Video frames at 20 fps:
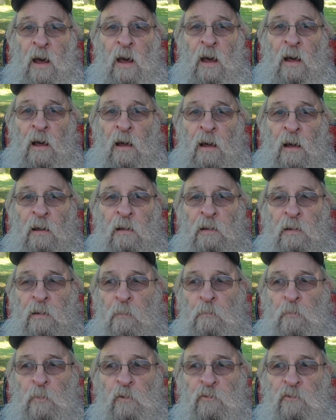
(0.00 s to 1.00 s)
I'm
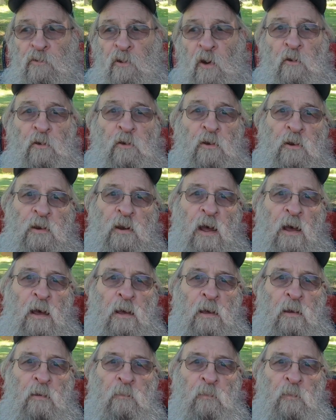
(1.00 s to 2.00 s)
going to show you
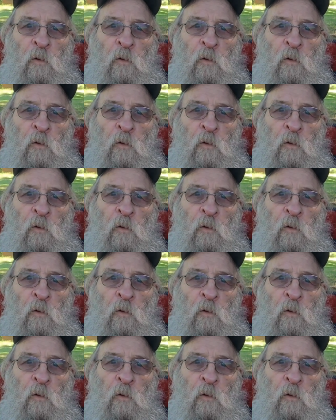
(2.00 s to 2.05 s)
today